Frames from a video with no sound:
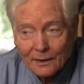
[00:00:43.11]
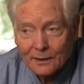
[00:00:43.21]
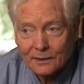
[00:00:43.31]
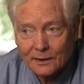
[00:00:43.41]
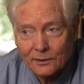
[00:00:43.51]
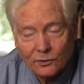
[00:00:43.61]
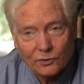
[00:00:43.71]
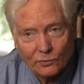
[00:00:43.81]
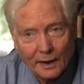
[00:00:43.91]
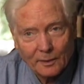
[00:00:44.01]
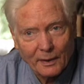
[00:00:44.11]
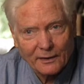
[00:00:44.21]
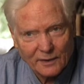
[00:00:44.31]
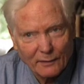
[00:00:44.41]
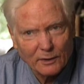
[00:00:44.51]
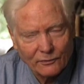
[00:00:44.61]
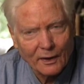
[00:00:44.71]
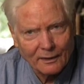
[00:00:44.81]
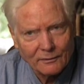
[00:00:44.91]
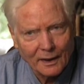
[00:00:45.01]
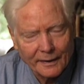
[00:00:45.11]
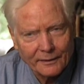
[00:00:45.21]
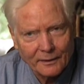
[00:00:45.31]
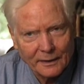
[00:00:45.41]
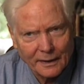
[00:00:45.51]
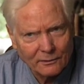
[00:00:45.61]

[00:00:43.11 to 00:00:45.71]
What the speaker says: He said, you should write about 75 lines a day.